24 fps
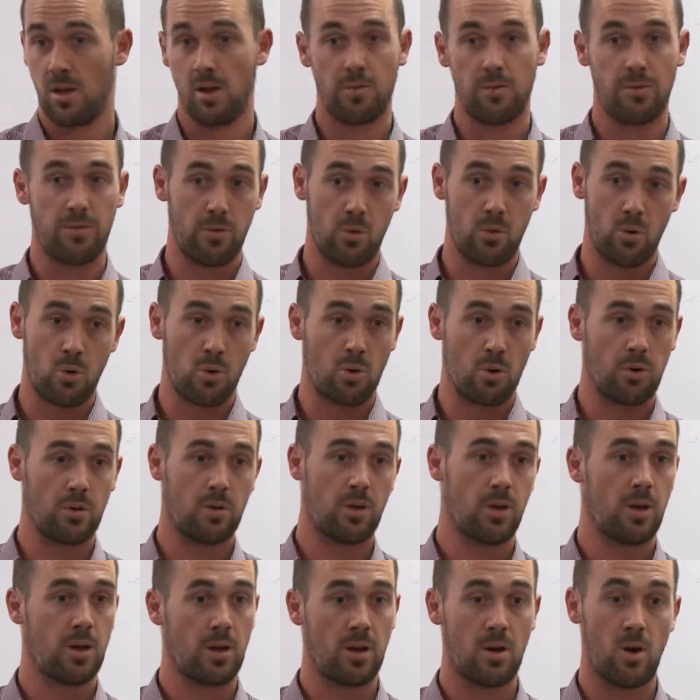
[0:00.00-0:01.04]
for
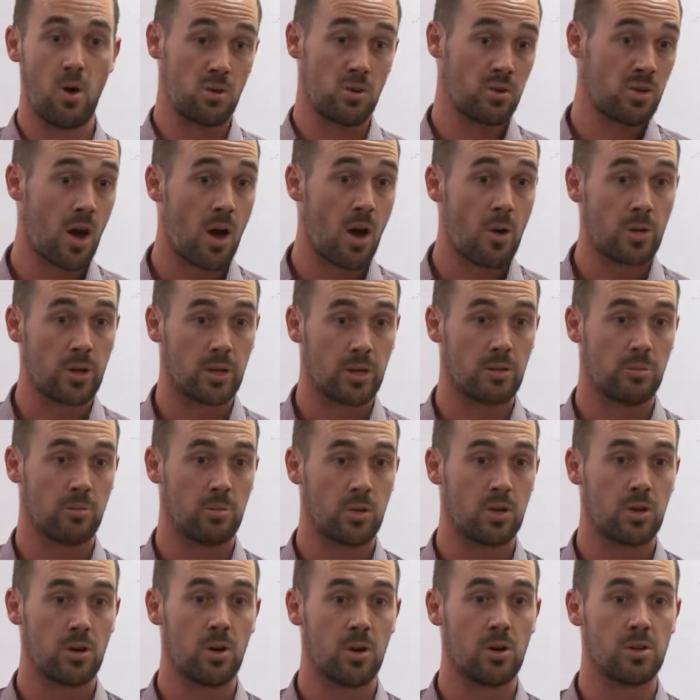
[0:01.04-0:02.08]
ongoing,
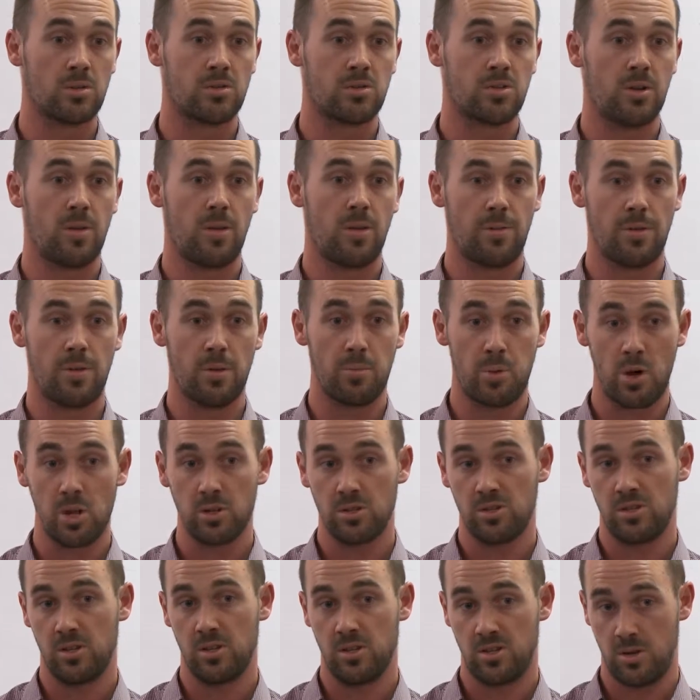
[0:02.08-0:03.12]
because the
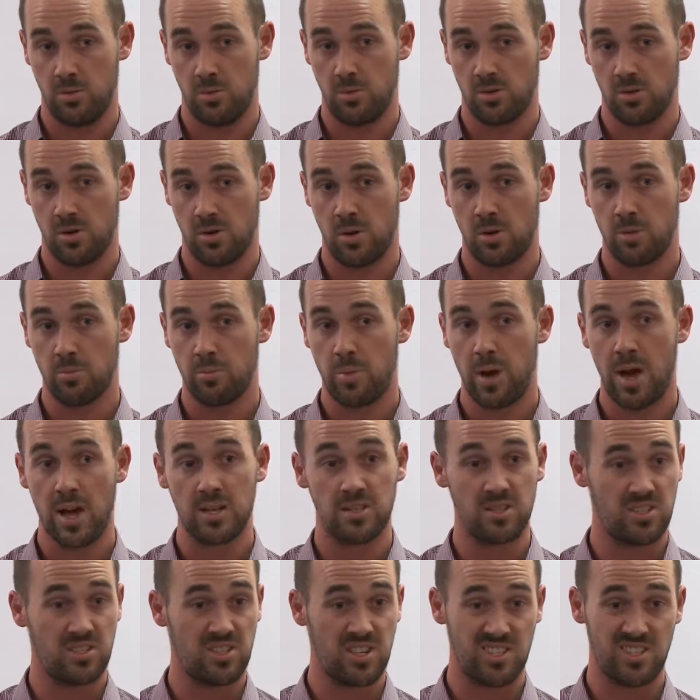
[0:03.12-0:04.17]
policy she was on
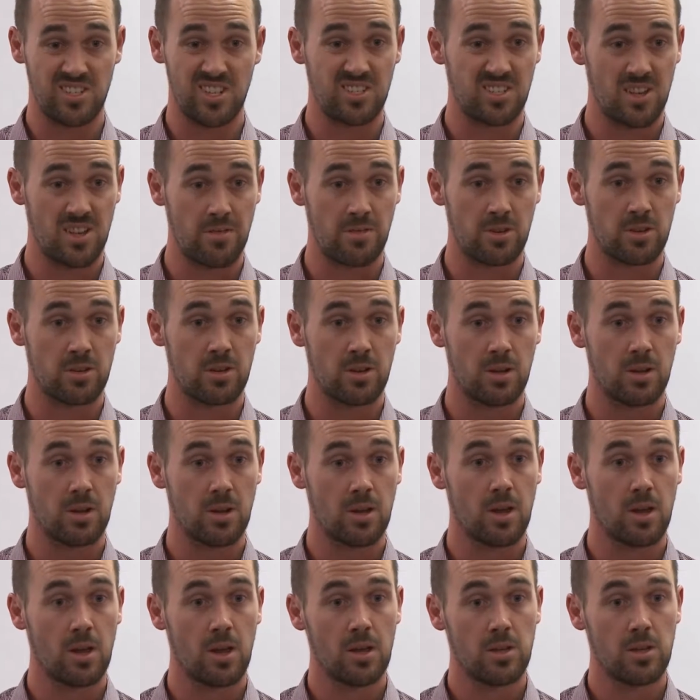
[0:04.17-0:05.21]
paid to 67.
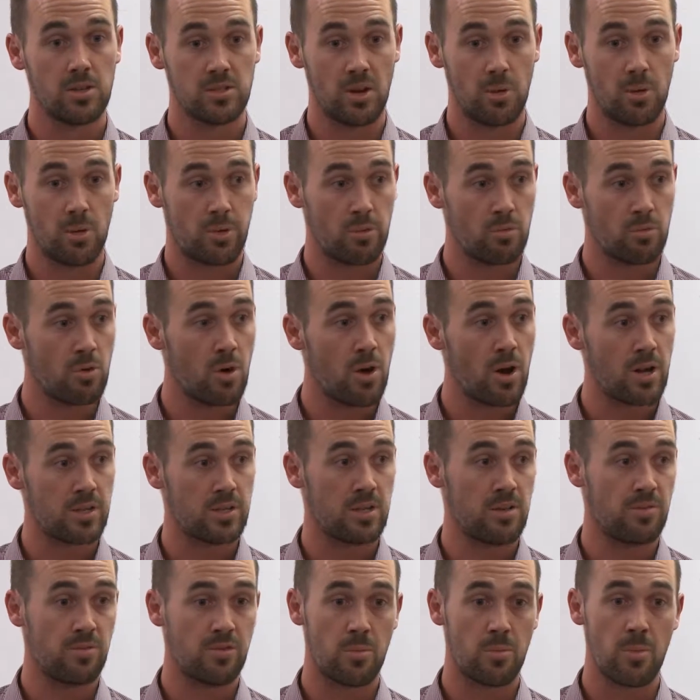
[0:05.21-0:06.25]
So with the right
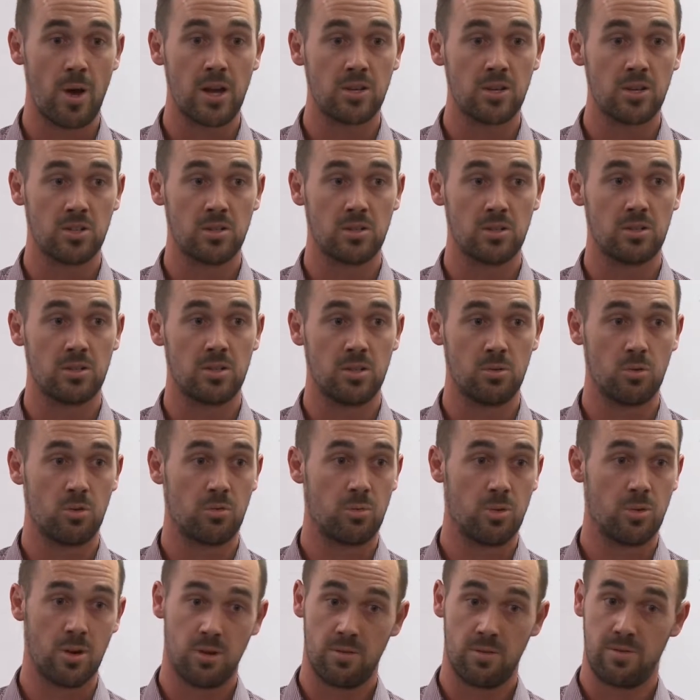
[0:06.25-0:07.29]
information, she would
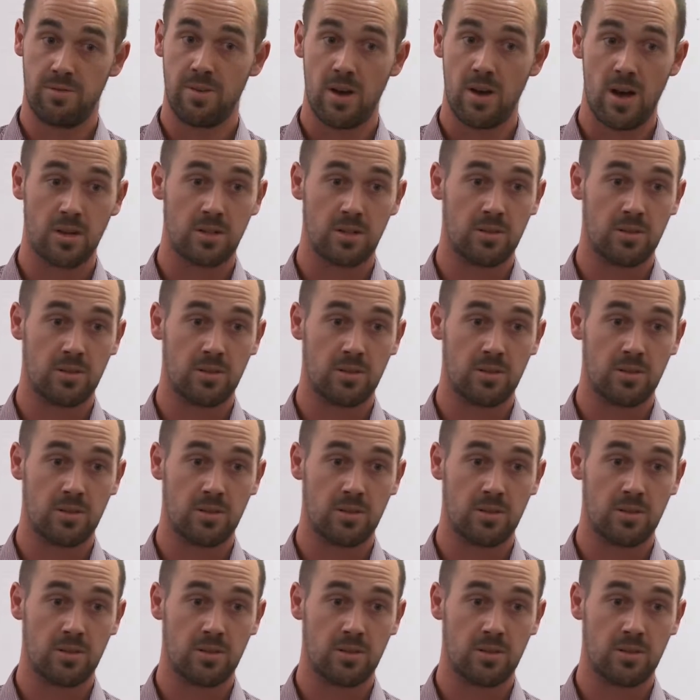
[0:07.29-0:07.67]
have been in a far